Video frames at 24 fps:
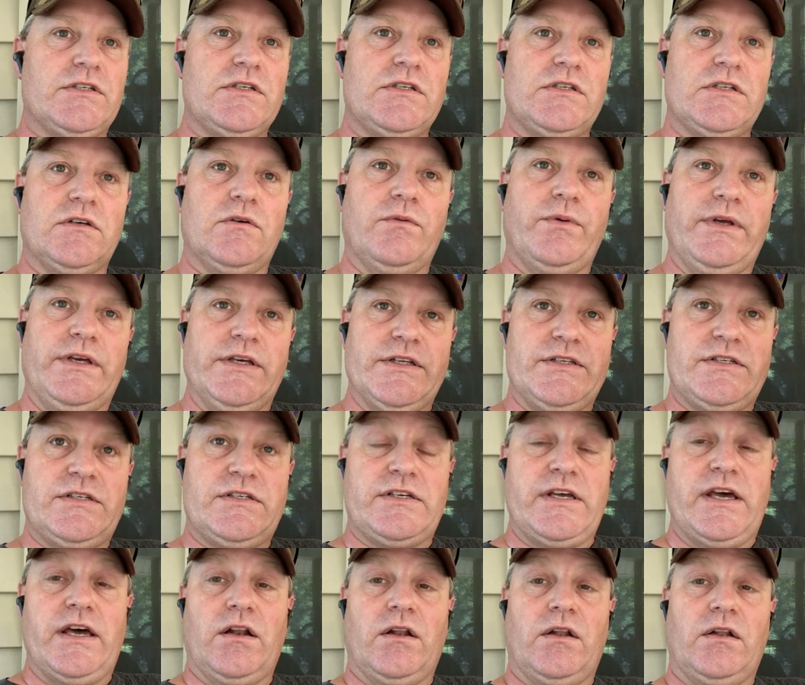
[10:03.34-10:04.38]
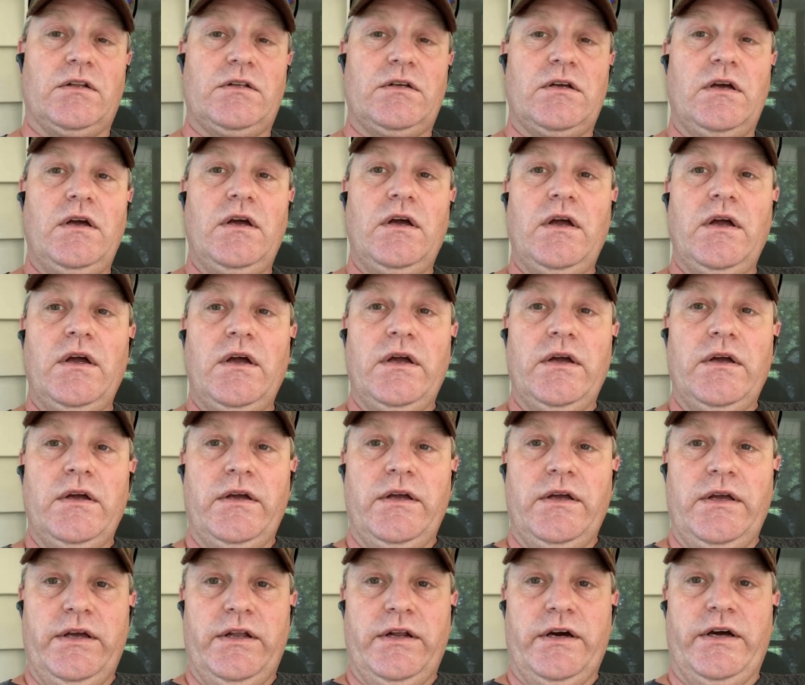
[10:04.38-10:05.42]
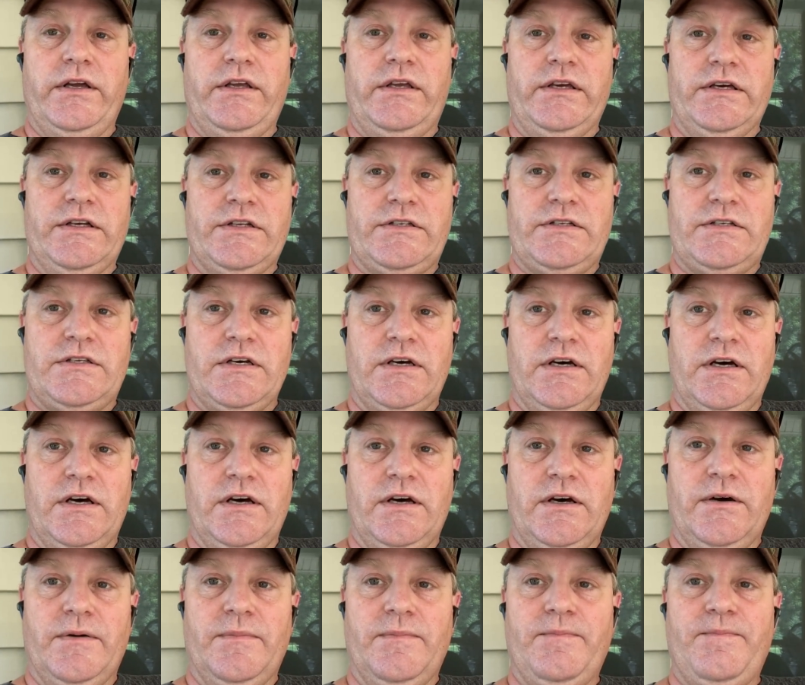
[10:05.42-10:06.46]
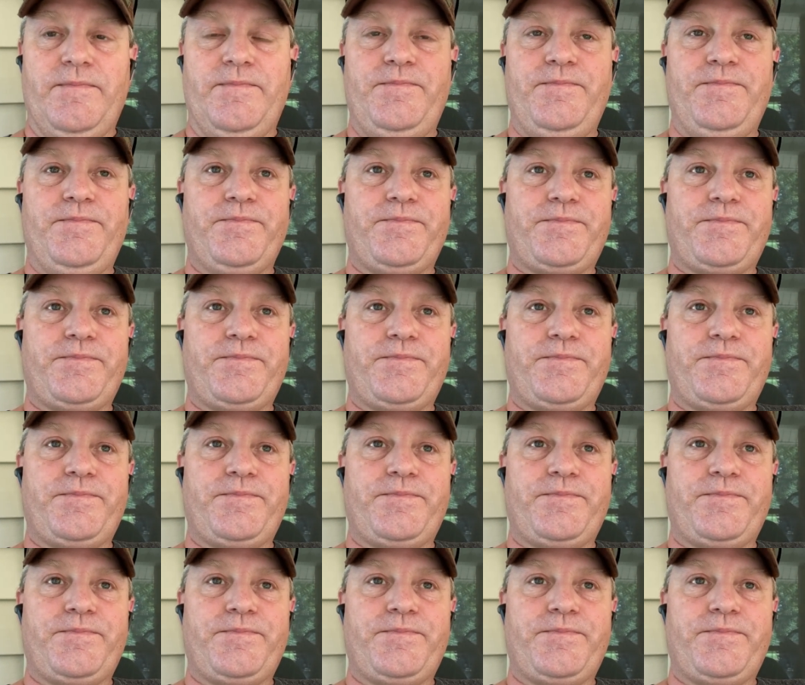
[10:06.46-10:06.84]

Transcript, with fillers: until we get settled, and I get um,